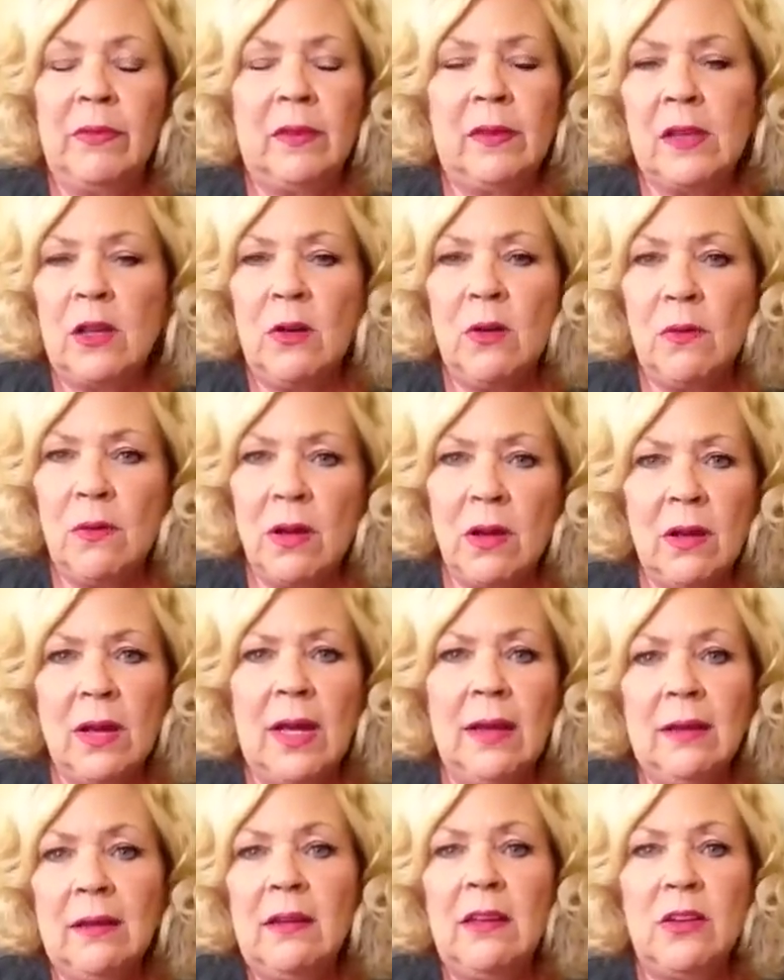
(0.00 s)
so
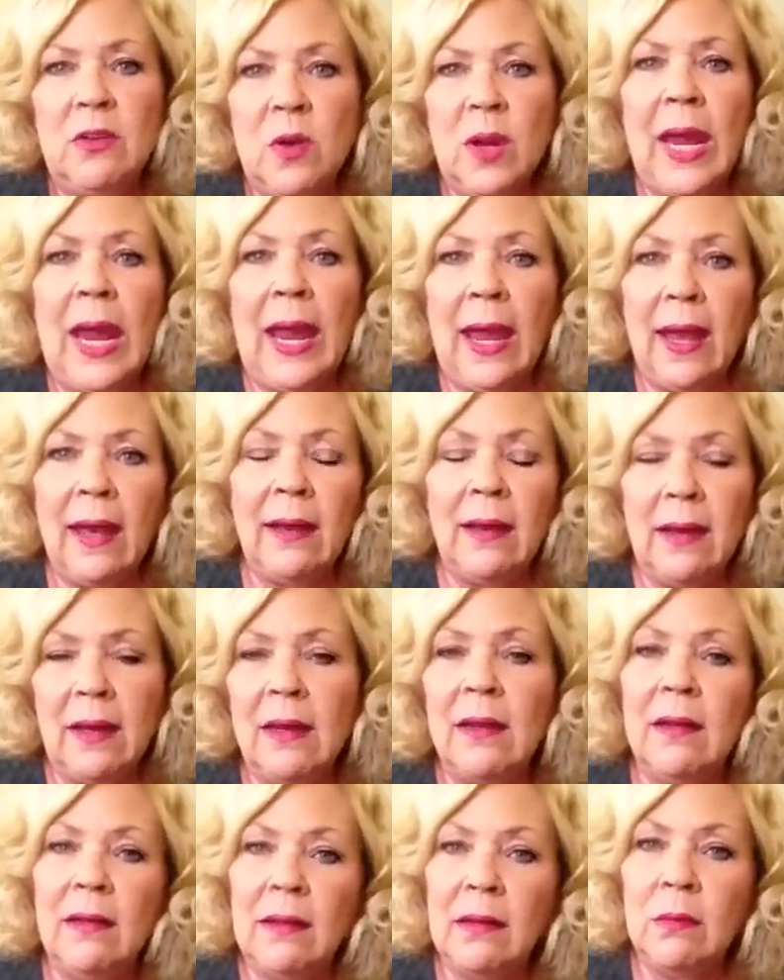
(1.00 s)
uh, you can
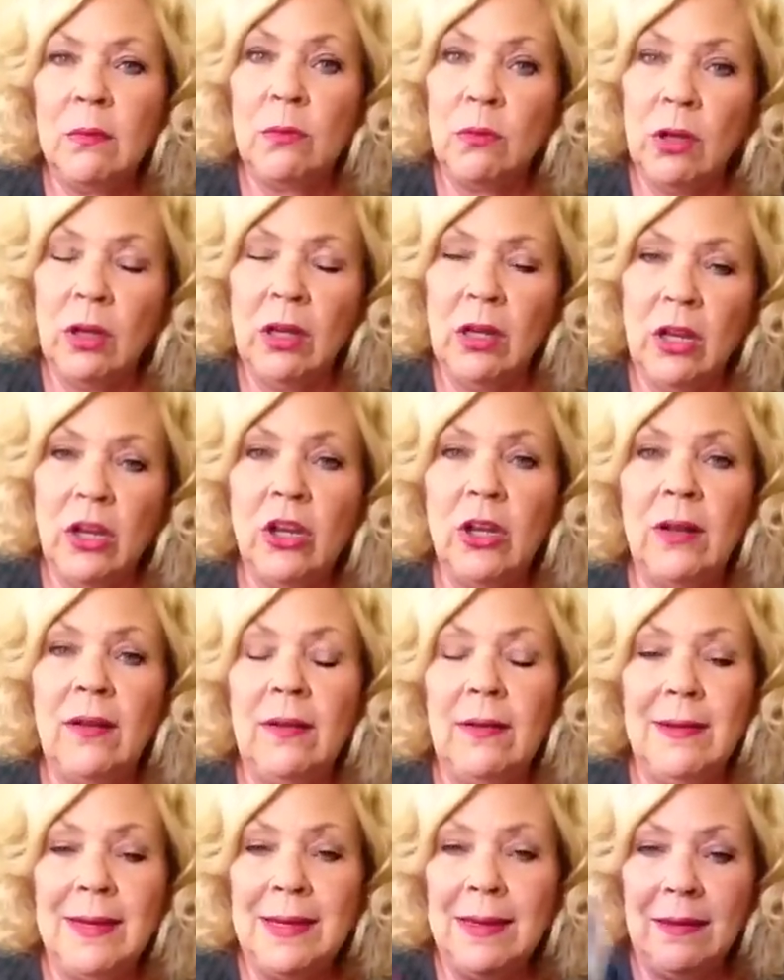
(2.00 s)
get some really
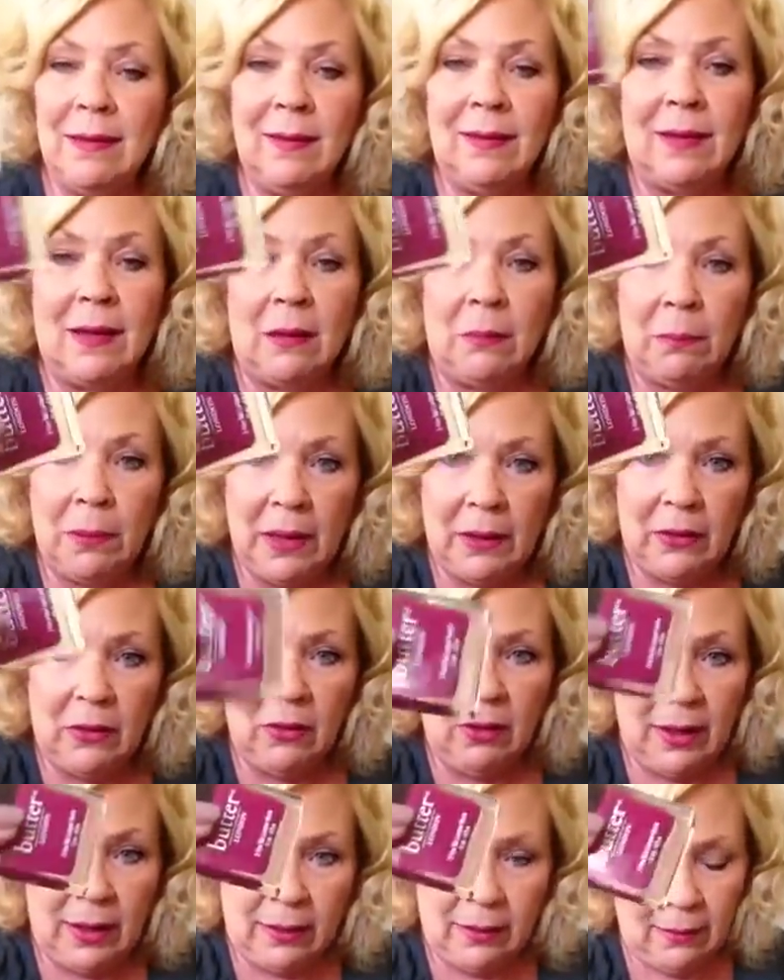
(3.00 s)
good deals on Butter
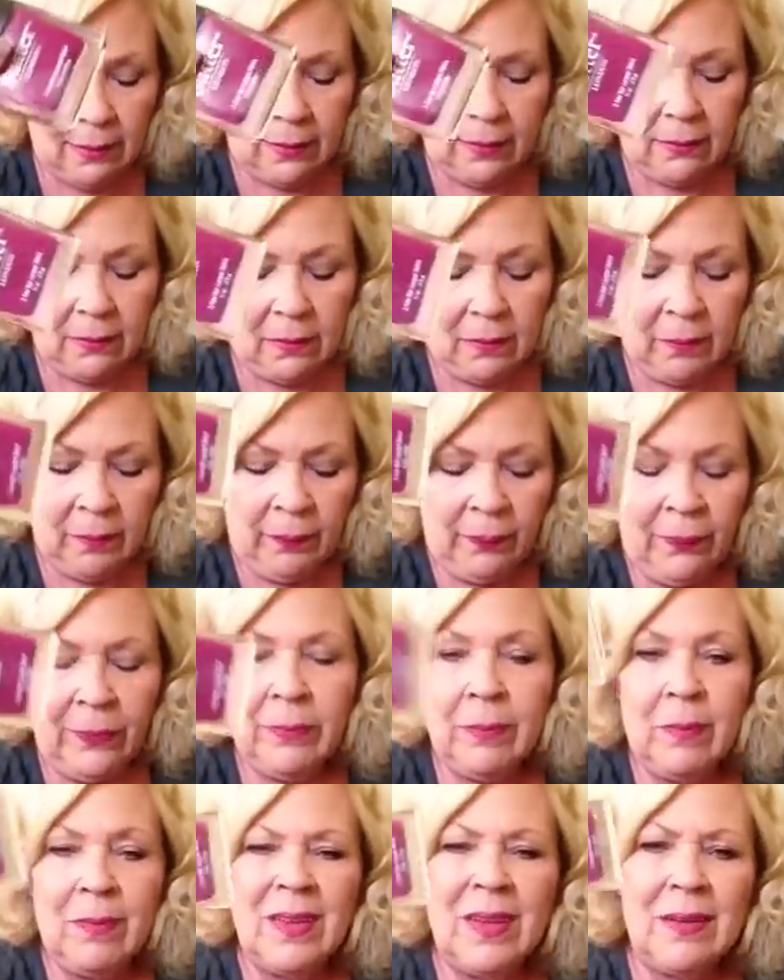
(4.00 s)
London
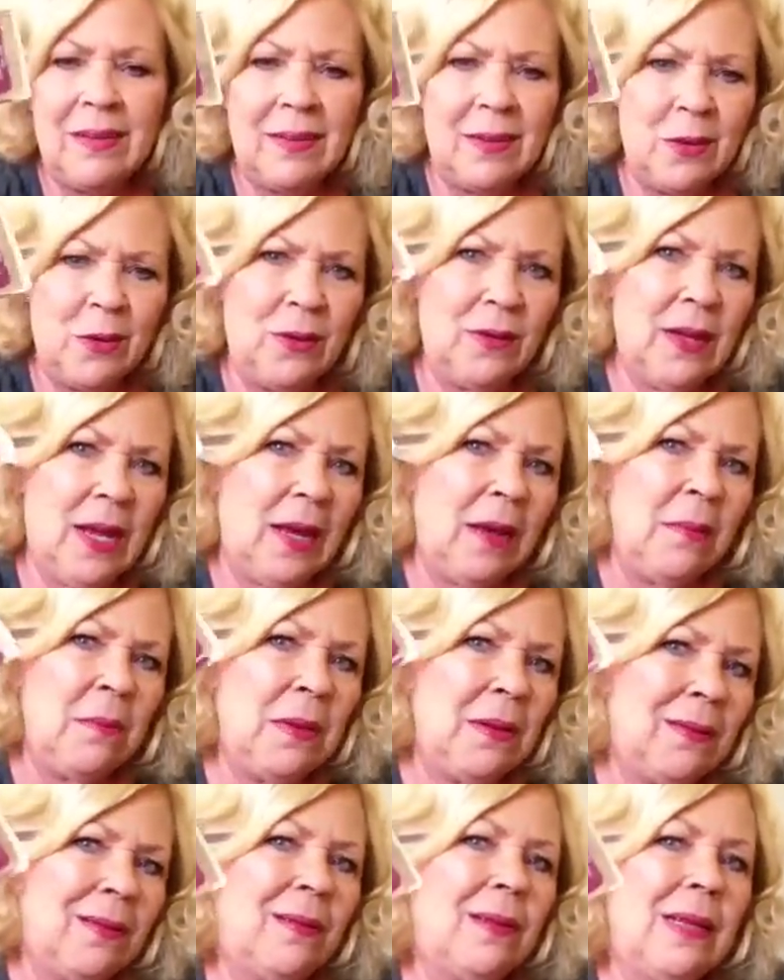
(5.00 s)
so it's kind of
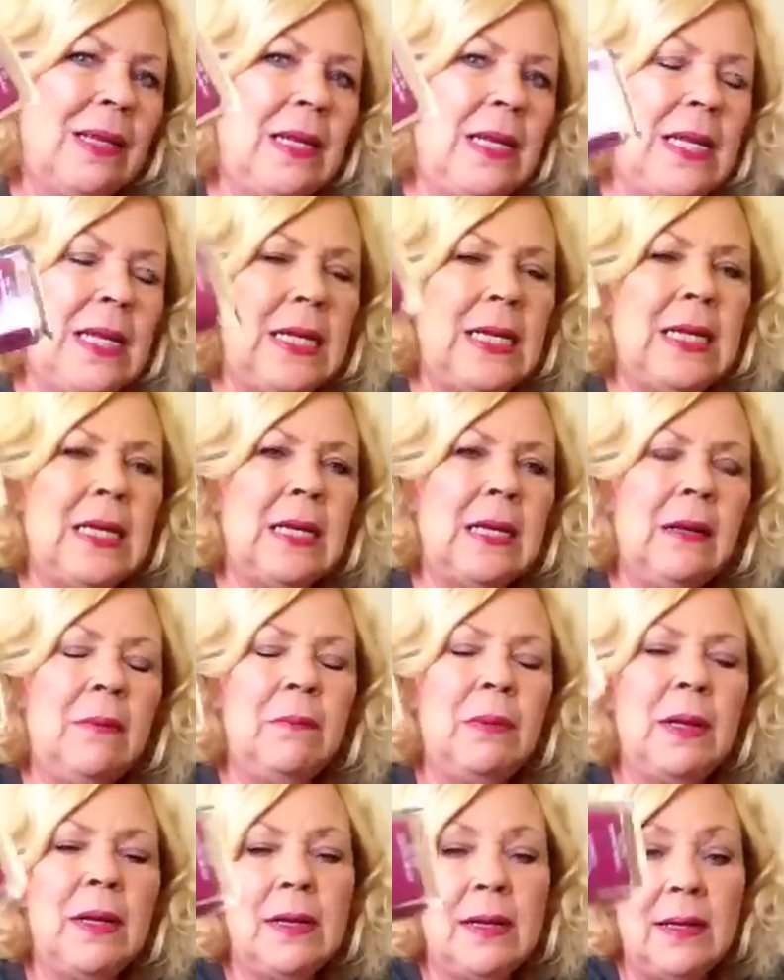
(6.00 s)
misleading
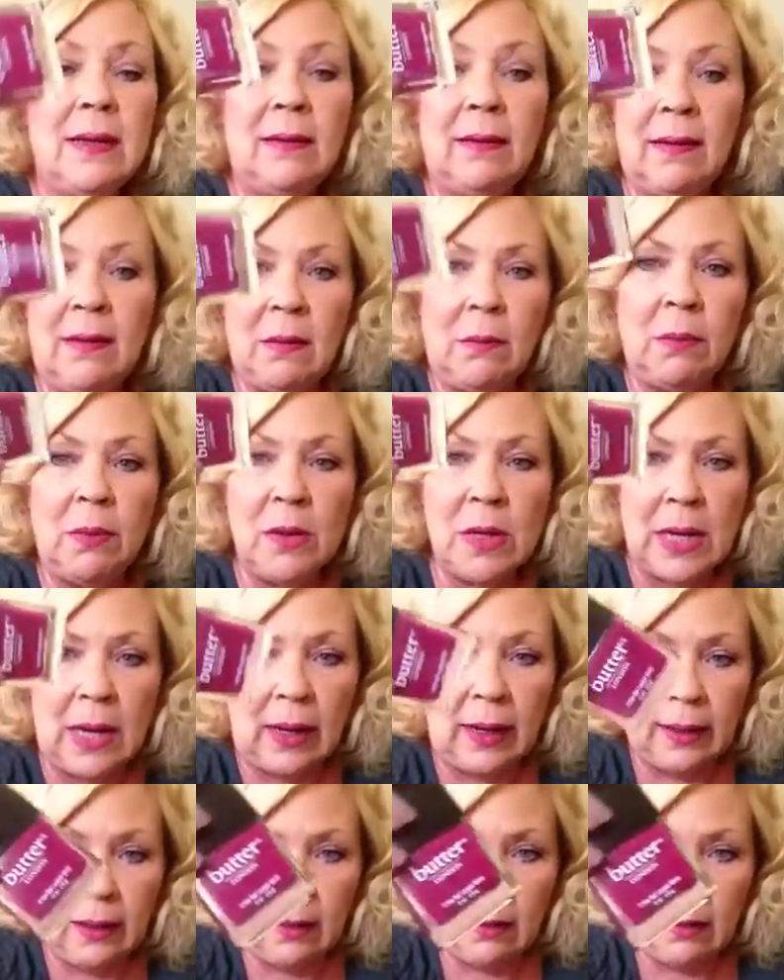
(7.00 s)
but it is number nine